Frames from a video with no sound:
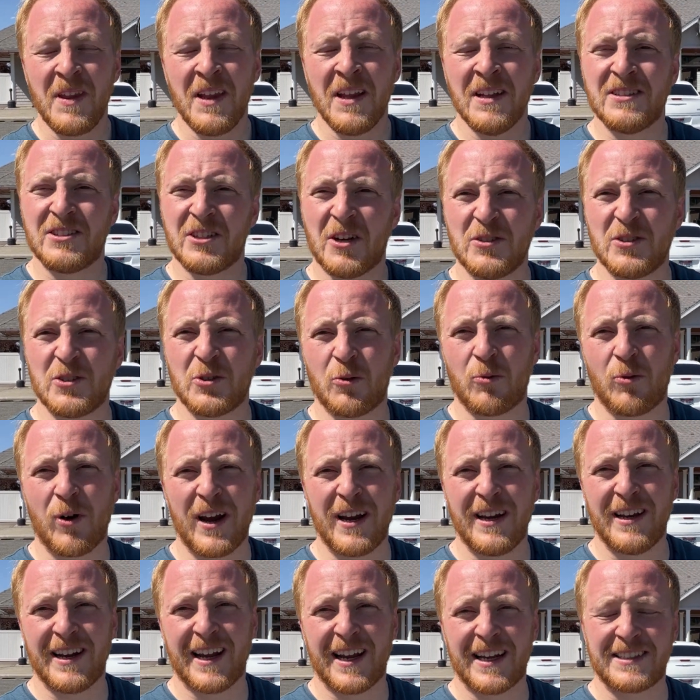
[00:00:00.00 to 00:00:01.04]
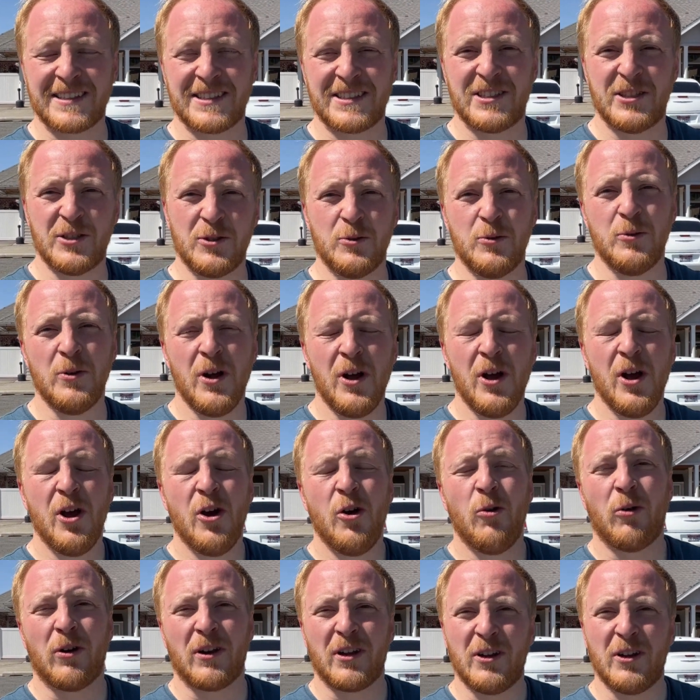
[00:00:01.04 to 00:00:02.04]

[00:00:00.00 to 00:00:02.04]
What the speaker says: It's also right next to what